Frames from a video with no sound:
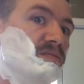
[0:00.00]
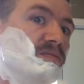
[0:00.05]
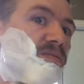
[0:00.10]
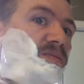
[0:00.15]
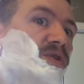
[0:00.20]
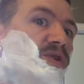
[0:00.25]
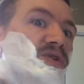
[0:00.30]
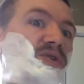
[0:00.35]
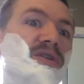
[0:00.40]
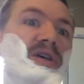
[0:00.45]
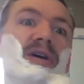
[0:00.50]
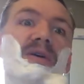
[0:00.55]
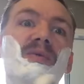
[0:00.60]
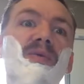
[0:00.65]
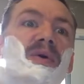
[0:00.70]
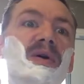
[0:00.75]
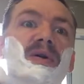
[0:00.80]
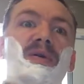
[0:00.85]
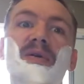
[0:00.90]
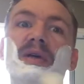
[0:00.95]
Use that
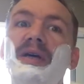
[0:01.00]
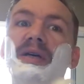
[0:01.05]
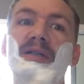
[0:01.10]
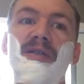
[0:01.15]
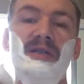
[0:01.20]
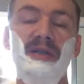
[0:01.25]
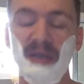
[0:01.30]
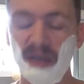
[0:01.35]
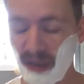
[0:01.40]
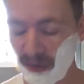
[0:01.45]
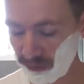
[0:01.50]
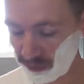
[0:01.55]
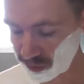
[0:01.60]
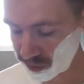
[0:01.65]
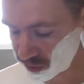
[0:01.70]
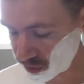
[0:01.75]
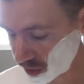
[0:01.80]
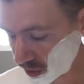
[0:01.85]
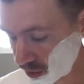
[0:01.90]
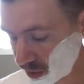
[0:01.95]
one razor, and for
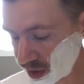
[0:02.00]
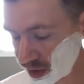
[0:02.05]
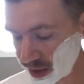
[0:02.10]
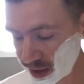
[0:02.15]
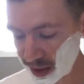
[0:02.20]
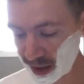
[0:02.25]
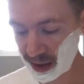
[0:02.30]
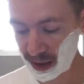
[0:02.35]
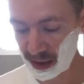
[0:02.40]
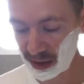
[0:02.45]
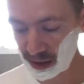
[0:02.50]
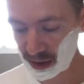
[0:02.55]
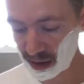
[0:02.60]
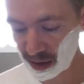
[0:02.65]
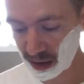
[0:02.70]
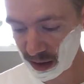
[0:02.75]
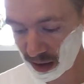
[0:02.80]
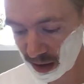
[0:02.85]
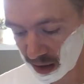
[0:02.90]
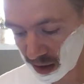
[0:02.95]
30
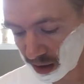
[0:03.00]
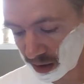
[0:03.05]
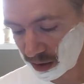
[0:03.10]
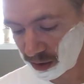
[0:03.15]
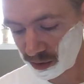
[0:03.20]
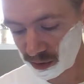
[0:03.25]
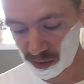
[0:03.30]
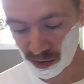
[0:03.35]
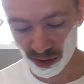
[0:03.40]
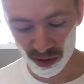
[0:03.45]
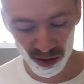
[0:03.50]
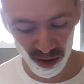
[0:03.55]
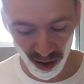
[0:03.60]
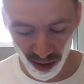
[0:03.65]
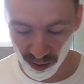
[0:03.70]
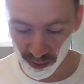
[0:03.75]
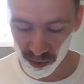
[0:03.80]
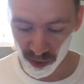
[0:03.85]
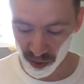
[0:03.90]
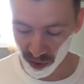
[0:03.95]
days, use the
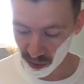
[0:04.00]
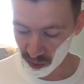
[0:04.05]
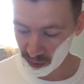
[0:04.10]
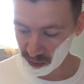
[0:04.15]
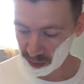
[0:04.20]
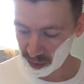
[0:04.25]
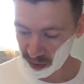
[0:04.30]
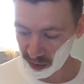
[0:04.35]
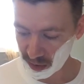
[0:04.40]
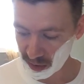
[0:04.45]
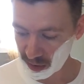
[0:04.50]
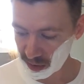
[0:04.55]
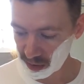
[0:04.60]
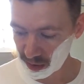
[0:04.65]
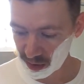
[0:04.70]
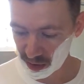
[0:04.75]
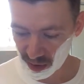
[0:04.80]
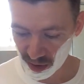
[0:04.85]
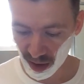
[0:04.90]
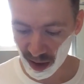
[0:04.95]
same soap,
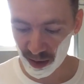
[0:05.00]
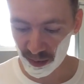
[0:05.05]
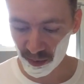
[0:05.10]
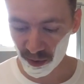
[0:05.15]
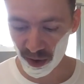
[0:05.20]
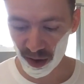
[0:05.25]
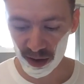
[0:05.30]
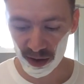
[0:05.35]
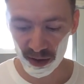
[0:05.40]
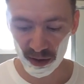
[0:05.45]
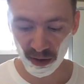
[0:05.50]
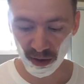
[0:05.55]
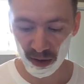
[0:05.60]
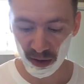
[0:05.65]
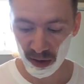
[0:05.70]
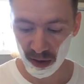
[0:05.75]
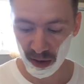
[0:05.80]
the same razor,